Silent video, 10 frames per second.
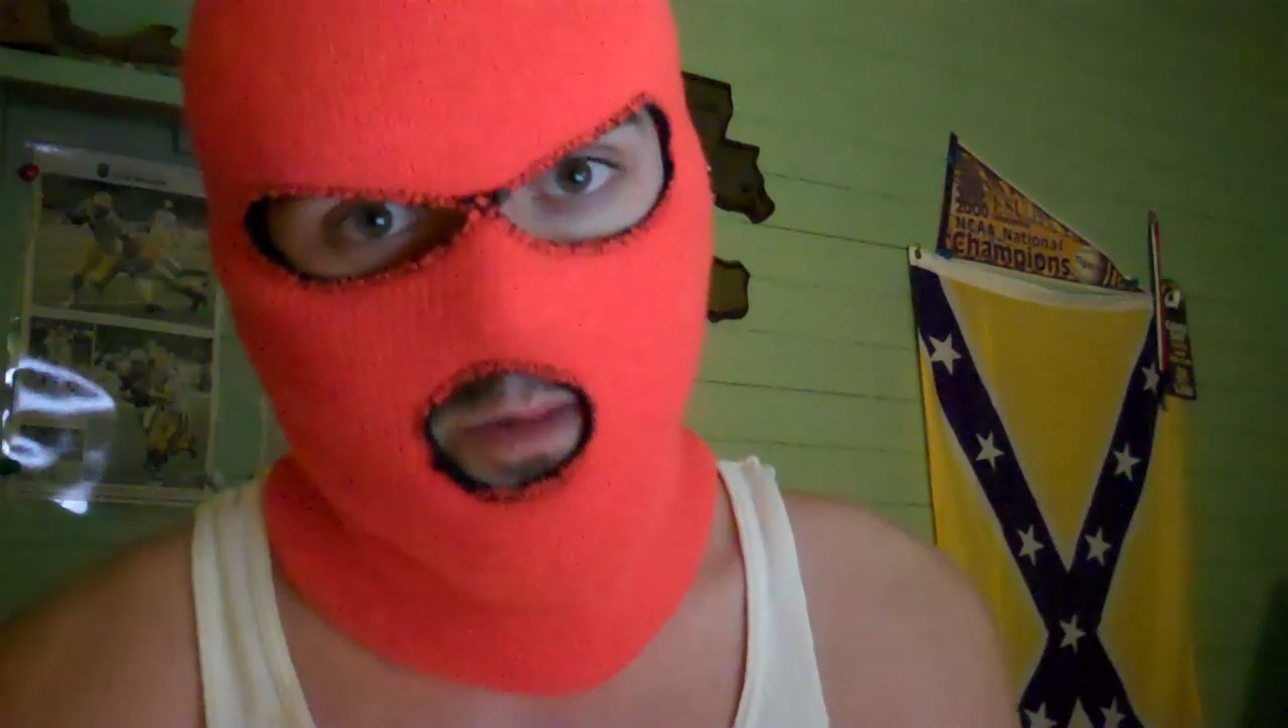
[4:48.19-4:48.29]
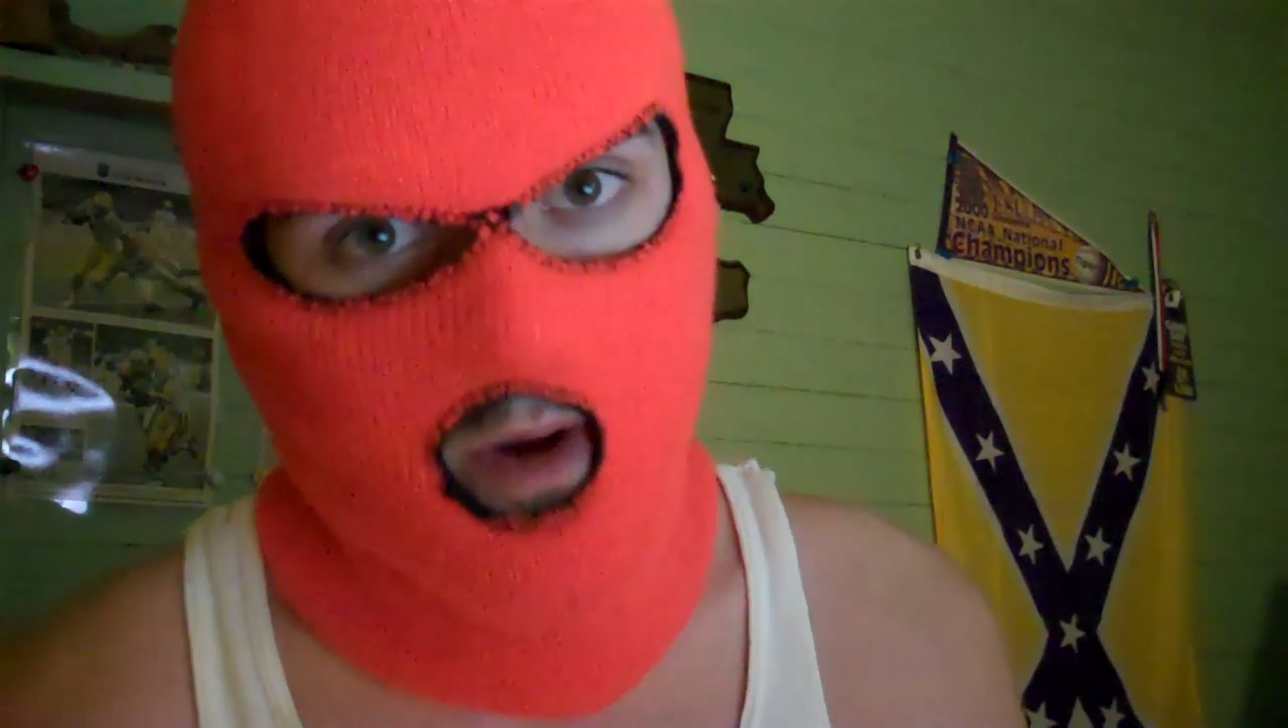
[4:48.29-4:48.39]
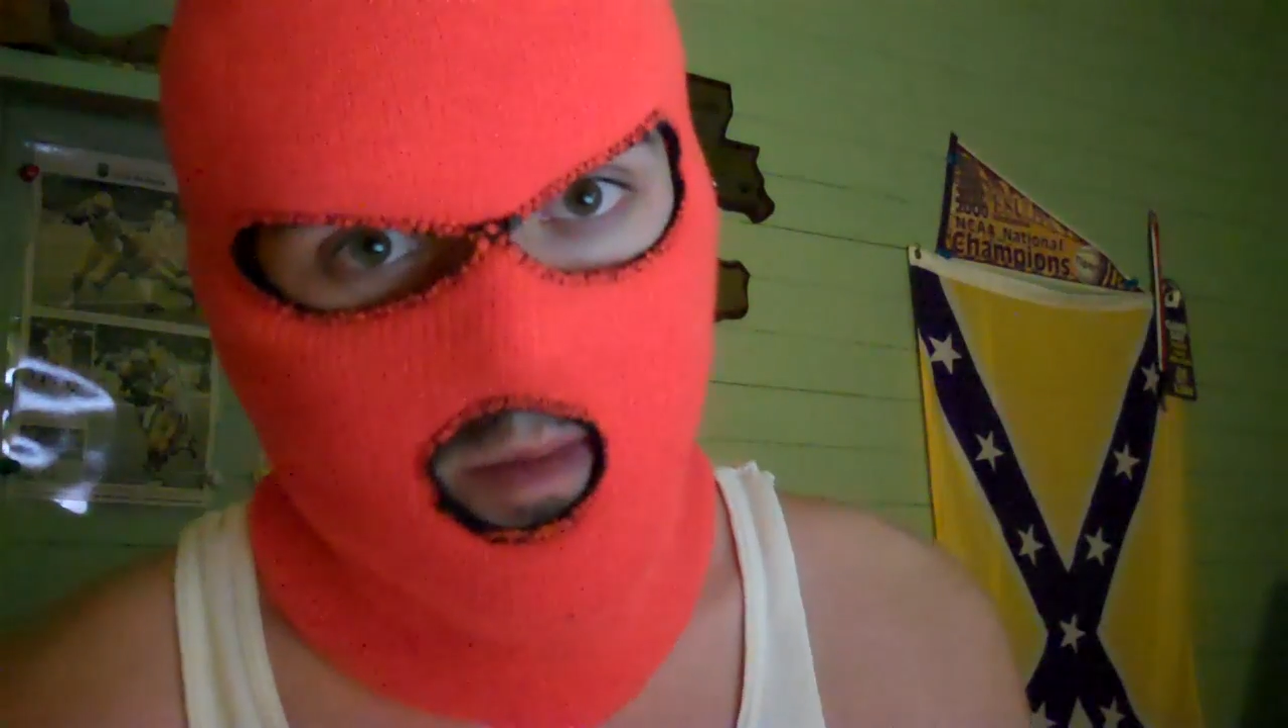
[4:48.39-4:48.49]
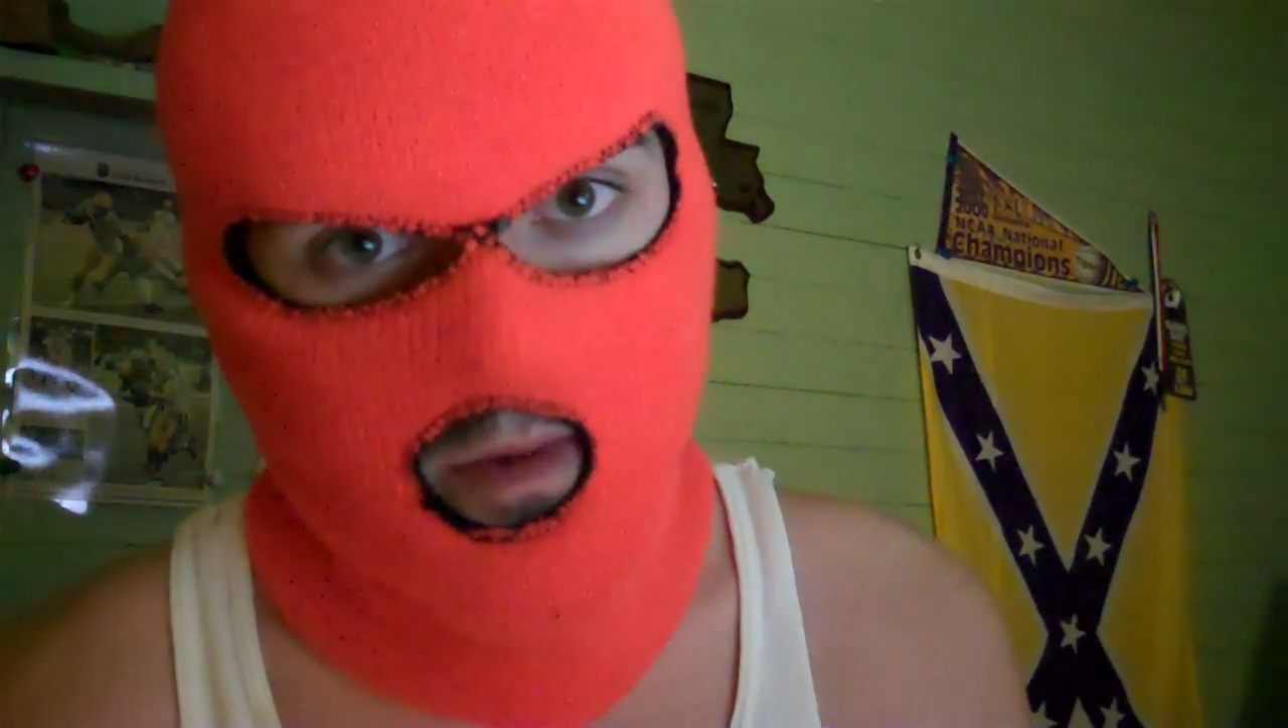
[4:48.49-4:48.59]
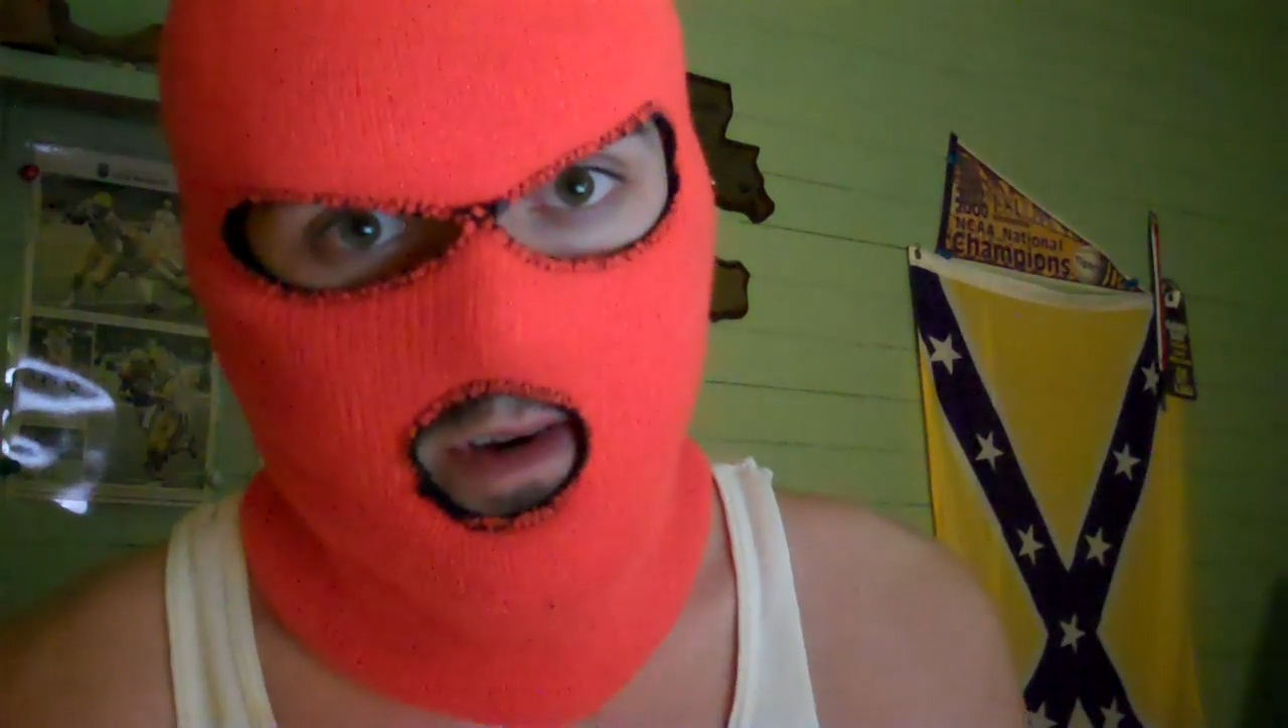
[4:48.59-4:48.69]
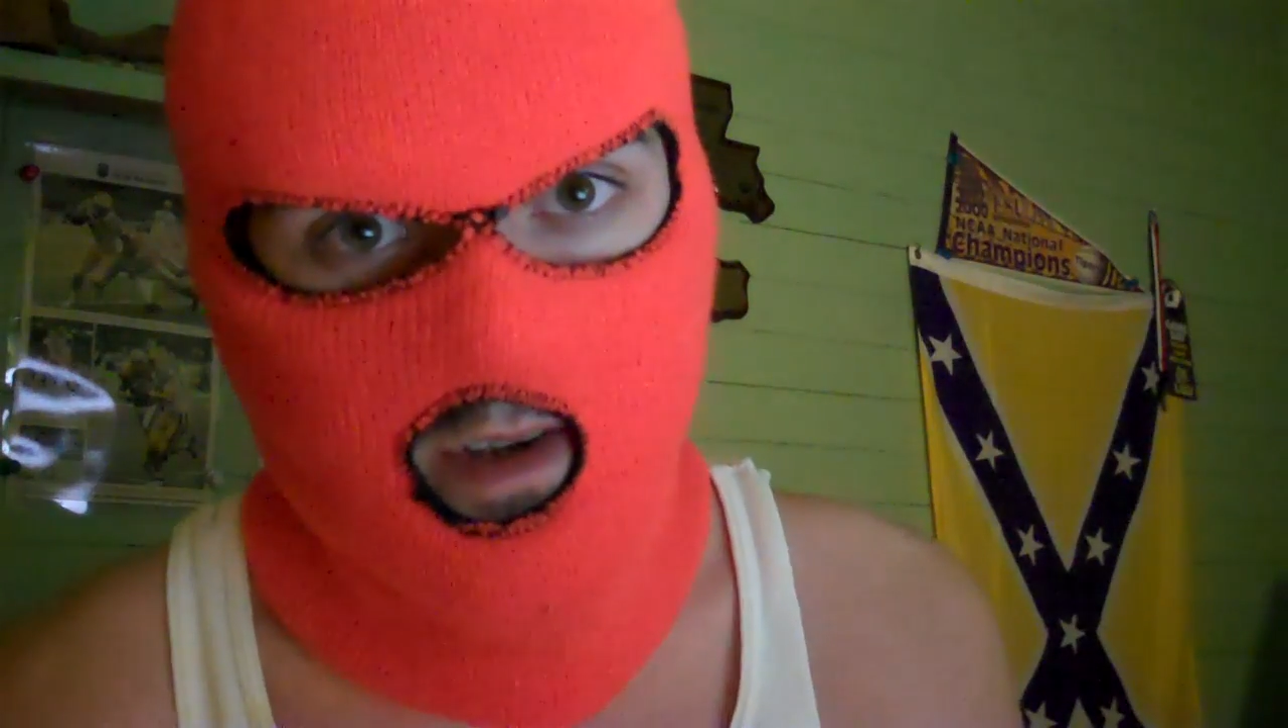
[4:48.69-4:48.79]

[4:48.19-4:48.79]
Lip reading: weapon